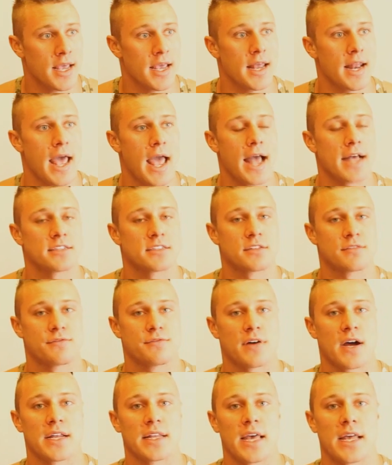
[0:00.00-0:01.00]
it has to
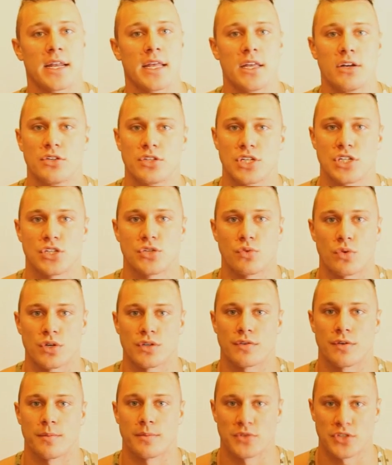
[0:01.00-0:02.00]
find that energy
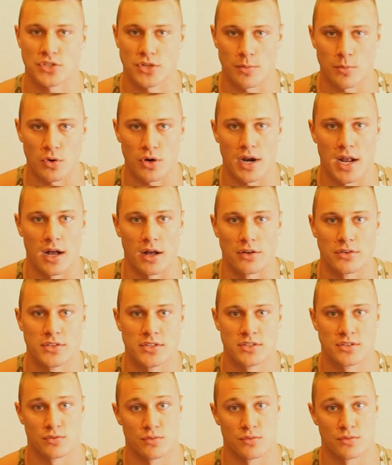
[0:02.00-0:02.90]
source from somewhere else